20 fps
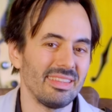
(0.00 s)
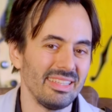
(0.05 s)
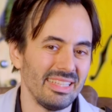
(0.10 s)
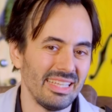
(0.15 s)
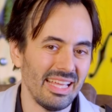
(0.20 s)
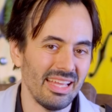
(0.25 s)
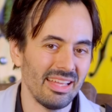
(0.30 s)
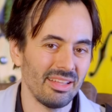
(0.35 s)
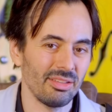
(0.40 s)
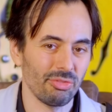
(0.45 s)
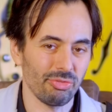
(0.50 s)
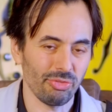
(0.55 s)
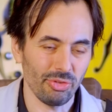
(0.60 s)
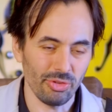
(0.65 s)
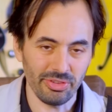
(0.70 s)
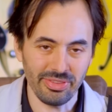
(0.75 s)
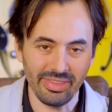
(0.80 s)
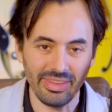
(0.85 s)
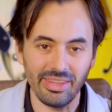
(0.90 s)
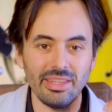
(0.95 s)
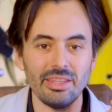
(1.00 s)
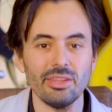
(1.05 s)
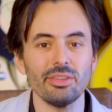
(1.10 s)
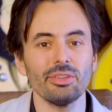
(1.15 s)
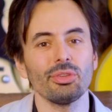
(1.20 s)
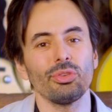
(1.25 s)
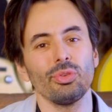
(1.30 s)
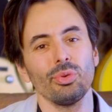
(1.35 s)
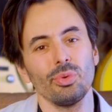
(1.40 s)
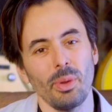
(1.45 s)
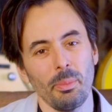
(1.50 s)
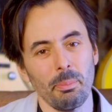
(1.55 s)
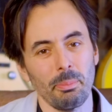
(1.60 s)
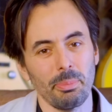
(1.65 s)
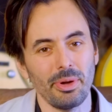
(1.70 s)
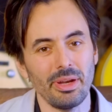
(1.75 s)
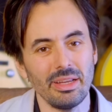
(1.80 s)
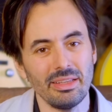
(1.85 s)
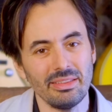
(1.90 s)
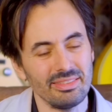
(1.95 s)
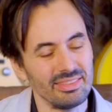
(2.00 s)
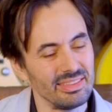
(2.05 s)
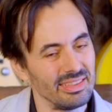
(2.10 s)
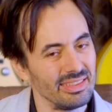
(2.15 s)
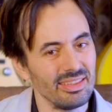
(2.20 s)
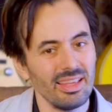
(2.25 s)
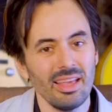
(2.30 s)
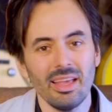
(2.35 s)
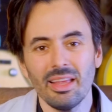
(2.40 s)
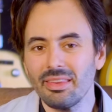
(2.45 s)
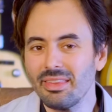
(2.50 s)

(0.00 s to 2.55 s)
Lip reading: the end for the ear to embrace it.